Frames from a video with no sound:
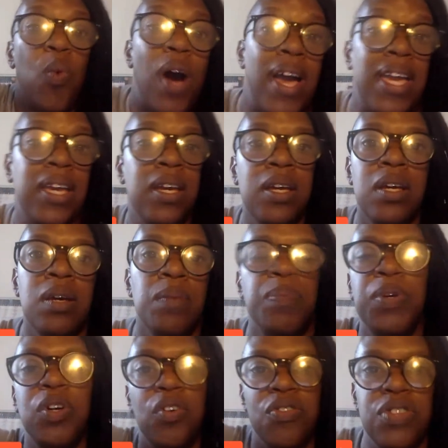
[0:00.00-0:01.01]
way
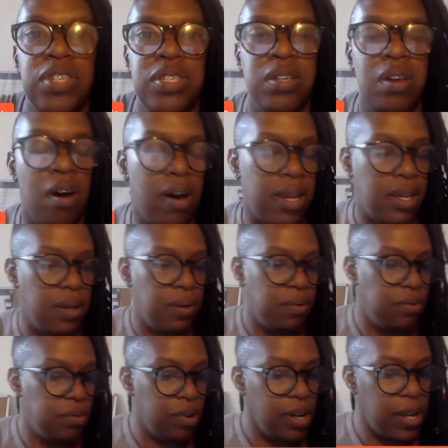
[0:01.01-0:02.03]
beyond the sky,
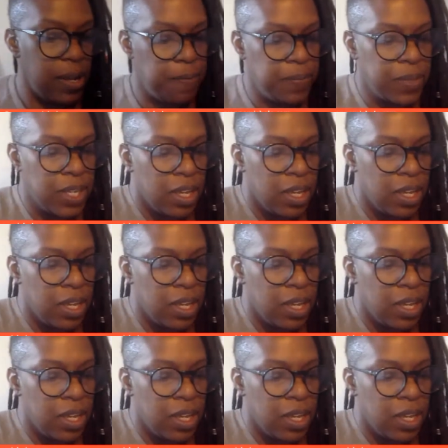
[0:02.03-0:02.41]
right?